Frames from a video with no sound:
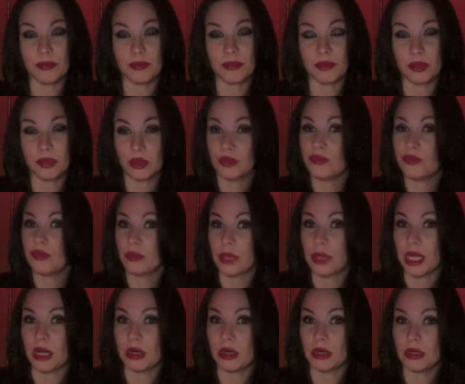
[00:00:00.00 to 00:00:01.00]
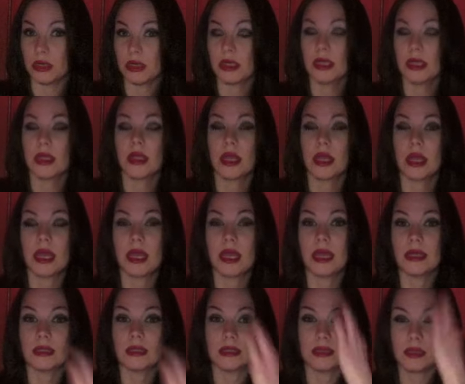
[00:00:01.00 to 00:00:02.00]
beautiful manner,
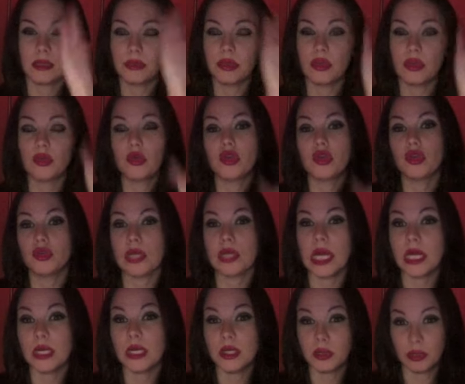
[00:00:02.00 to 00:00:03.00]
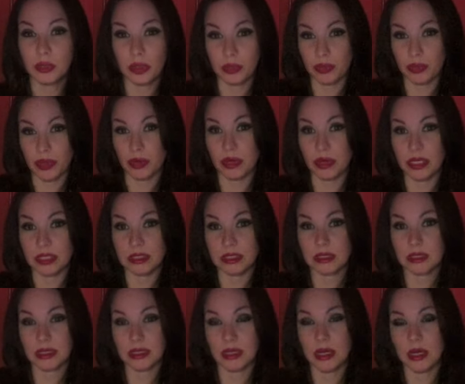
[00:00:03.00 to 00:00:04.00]
and somebody who you're not going to be
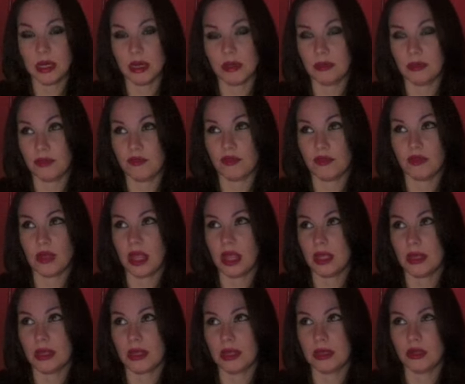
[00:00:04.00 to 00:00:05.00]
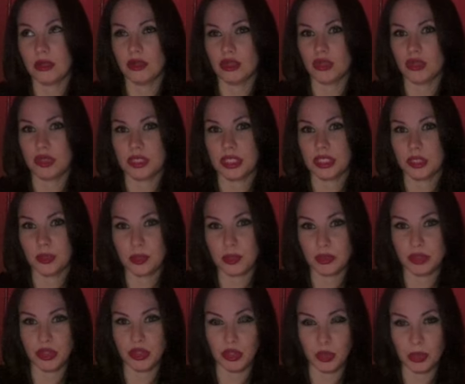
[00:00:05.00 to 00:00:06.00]
embarrassed if you introduce these
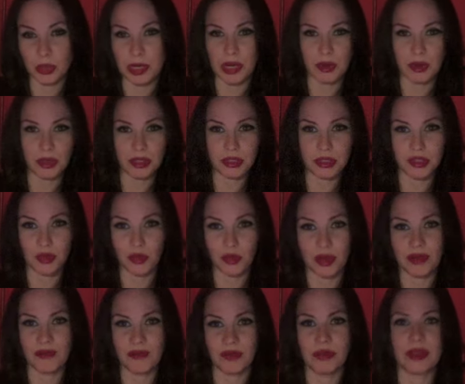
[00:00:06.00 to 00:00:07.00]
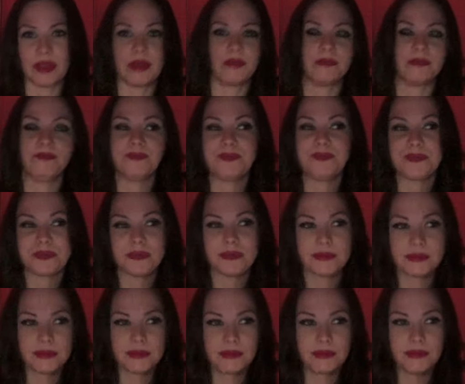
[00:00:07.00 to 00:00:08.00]
people to your parents or whatever, that
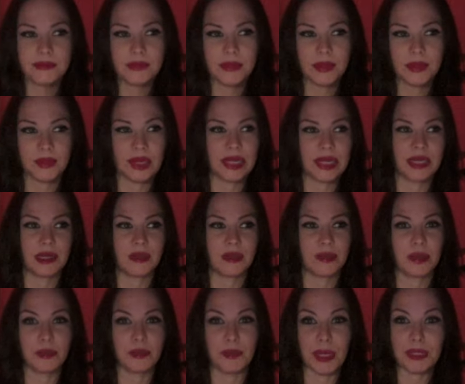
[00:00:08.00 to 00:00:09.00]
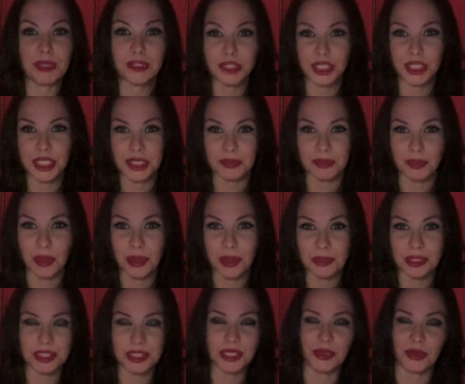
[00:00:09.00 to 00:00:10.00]
they're not going to be belching in
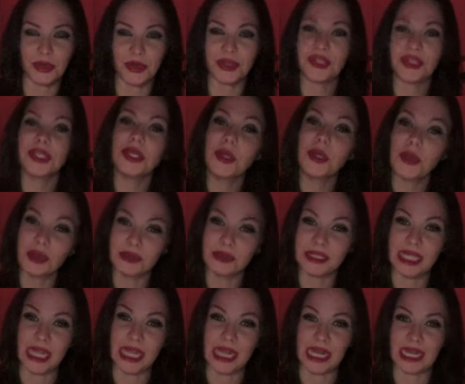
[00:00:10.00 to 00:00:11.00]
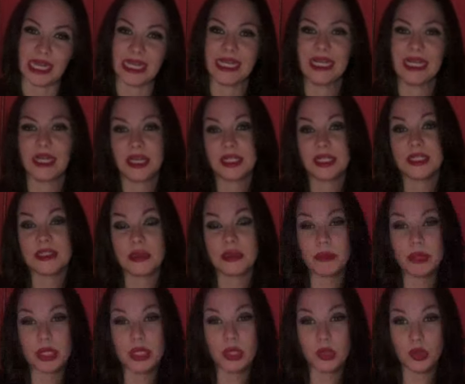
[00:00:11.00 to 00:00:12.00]
public, or, you know what I'm saying?
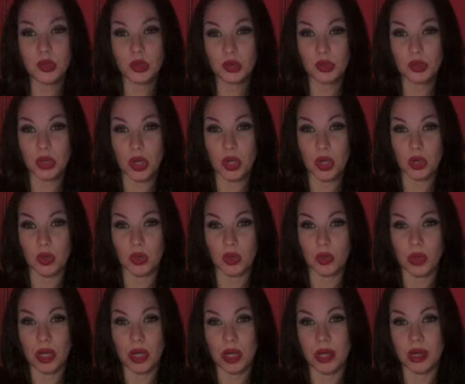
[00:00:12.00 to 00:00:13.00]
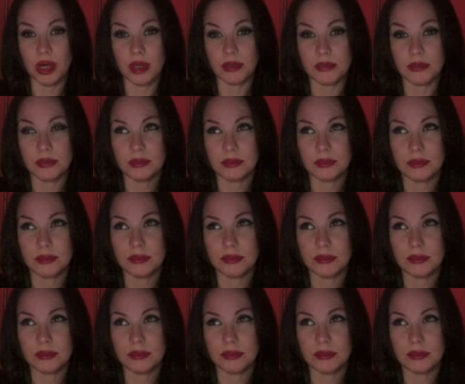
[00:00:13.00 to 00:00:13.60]
Somebody who, you know,